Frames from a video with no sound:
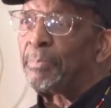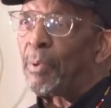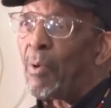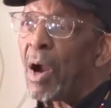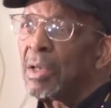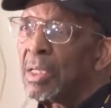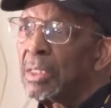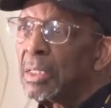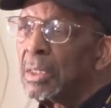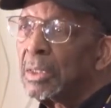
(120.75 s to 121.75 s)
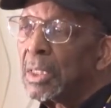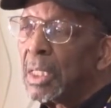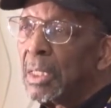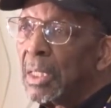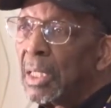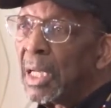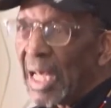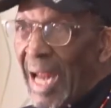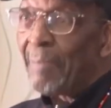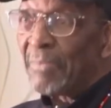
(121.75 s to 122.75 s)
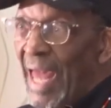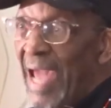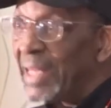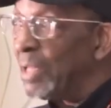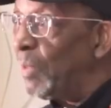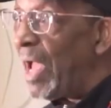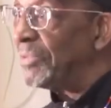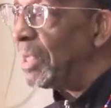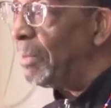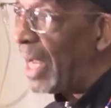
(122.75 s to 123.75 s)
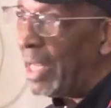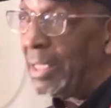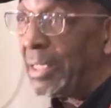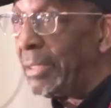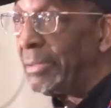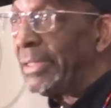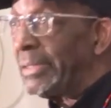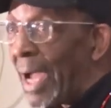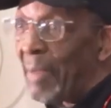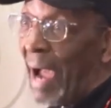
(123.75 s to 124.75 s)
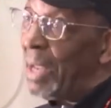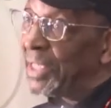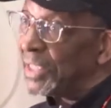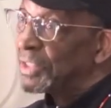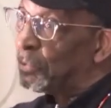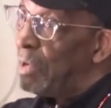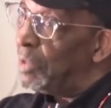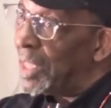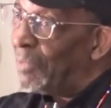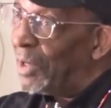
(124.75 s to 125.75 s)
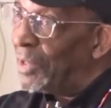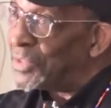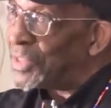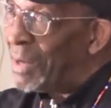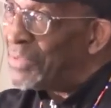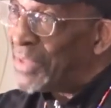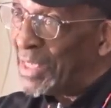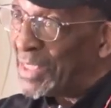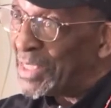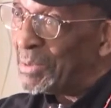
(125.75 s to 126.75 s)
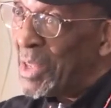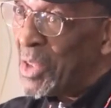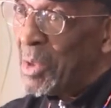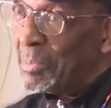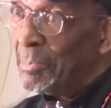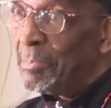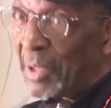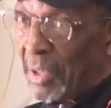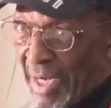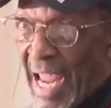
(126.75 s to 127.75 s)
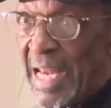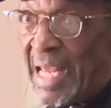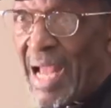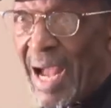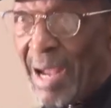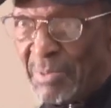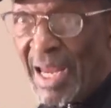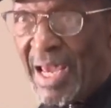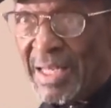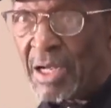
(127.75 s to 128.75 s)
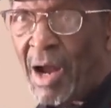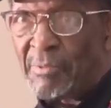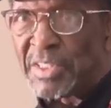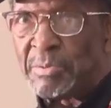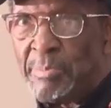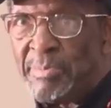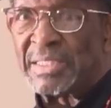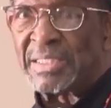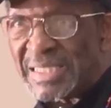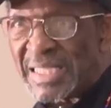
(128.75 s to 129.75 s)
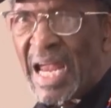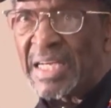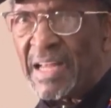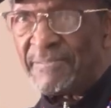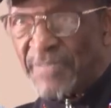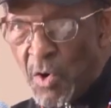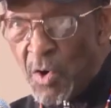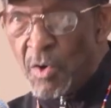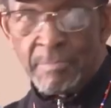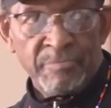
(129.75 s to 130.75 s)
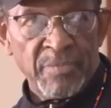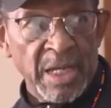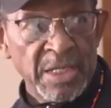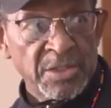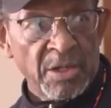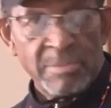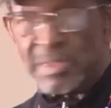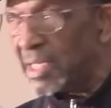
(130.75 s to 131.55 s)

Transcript: support. And I'm glad that we have somebody, and I may disagree with him on some things, but on Haiti, I'm glad that Congressman Meeks is standing firm in terms